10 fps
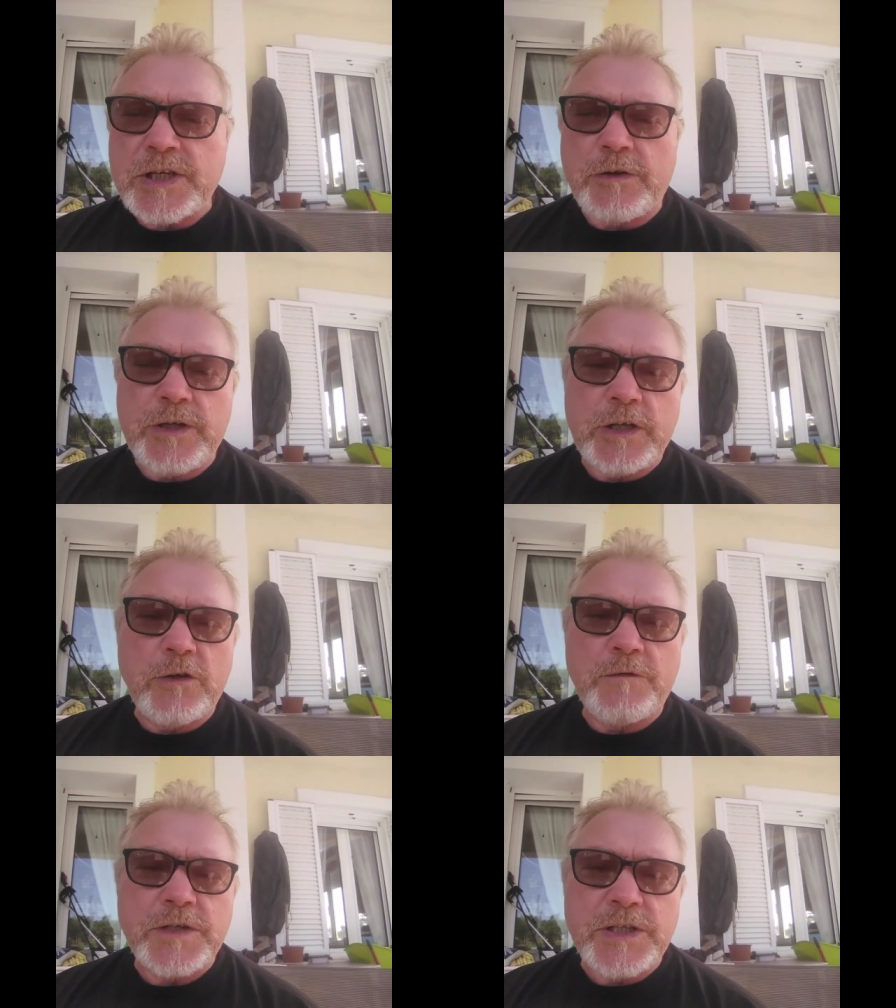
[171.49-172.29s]
So you can
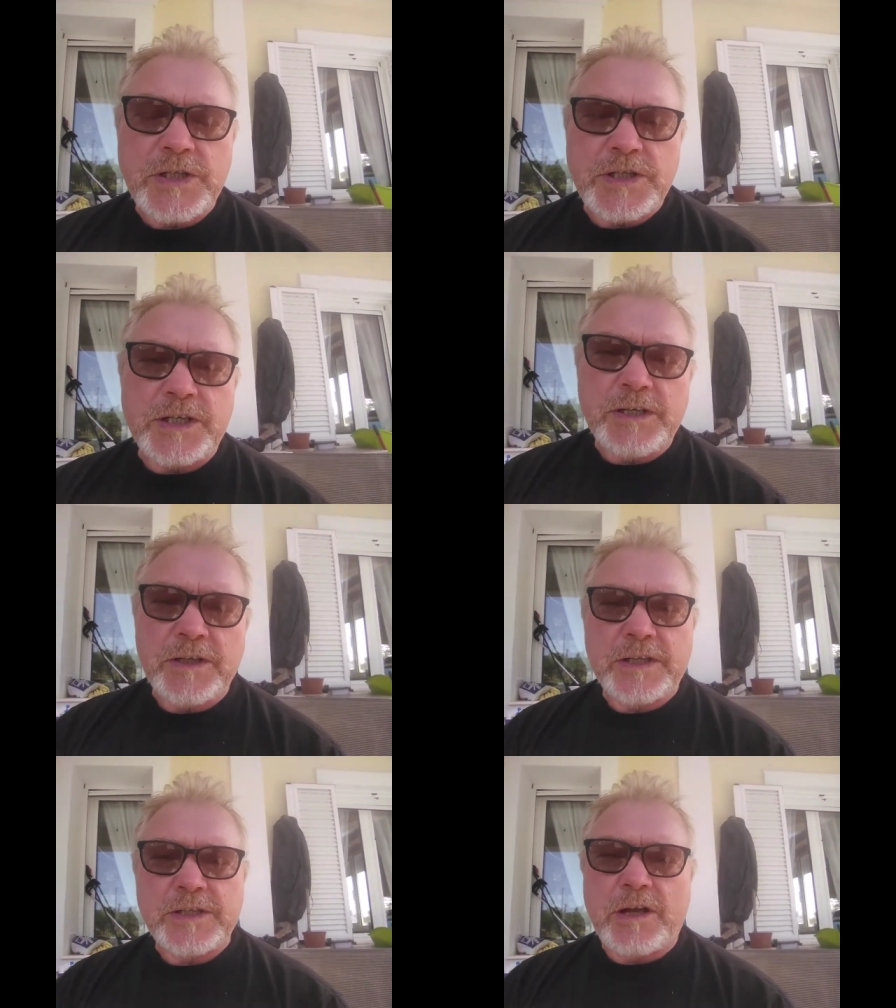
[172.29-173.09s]
obviously see
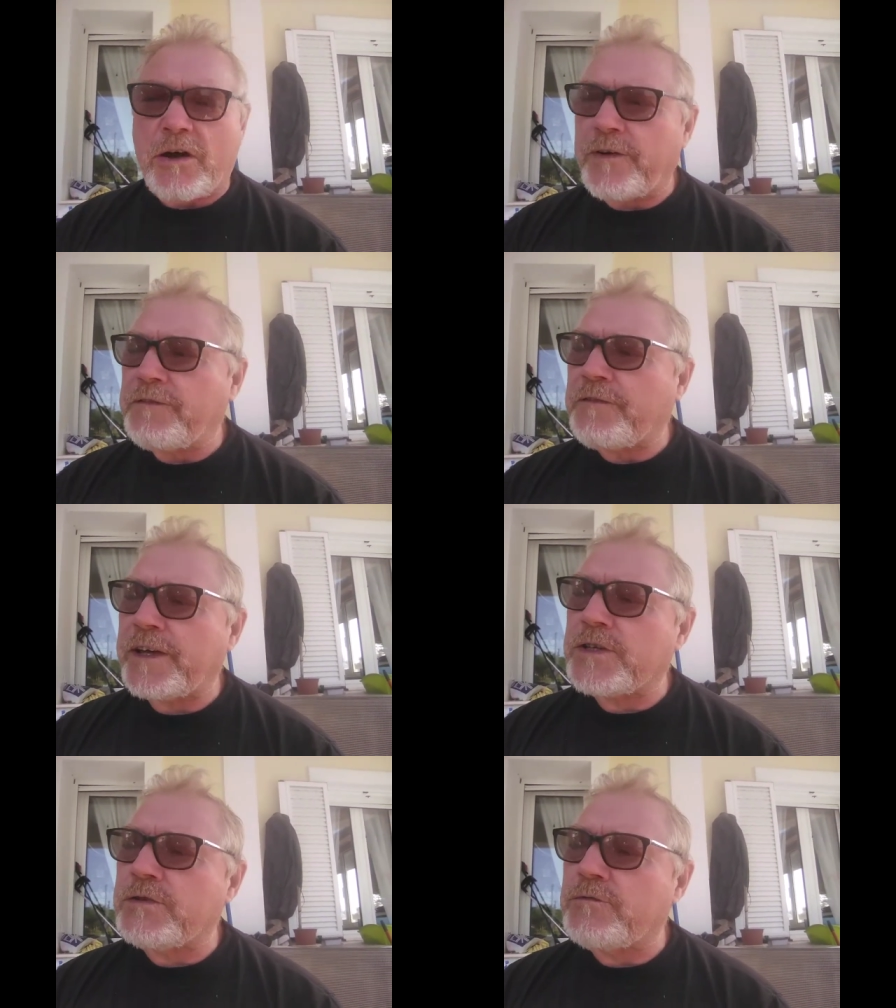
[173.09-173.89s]
that our
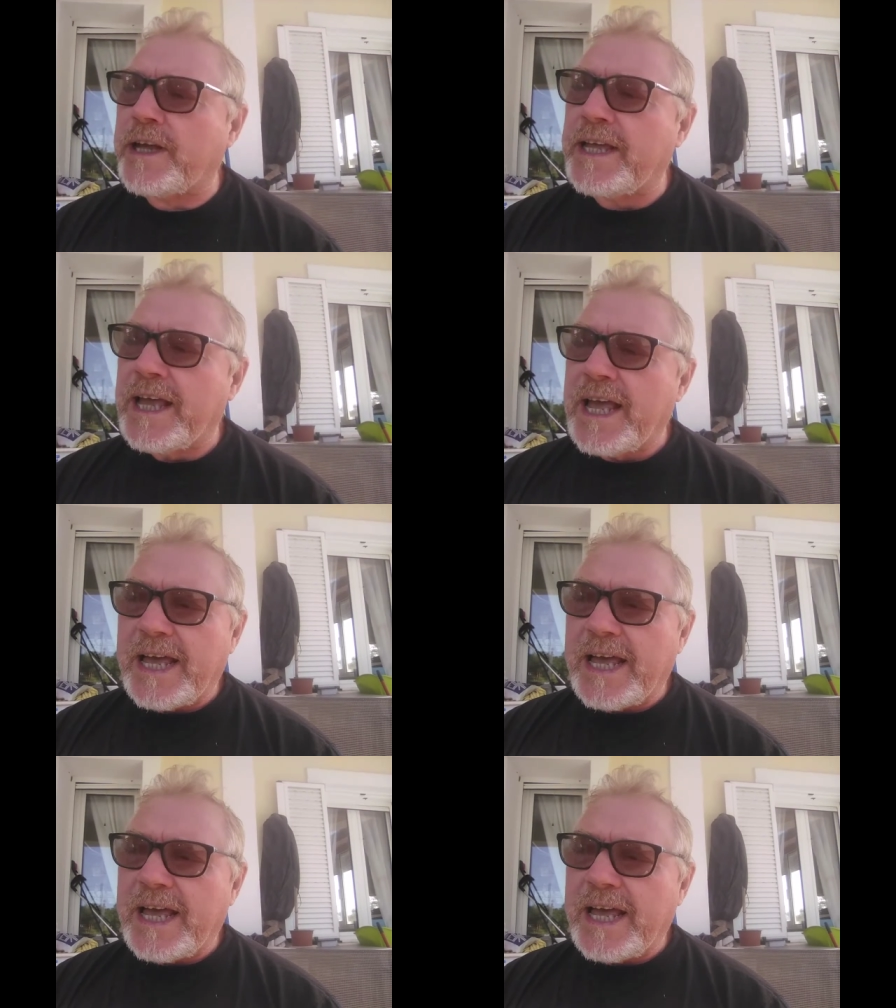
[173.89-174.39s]
infection rate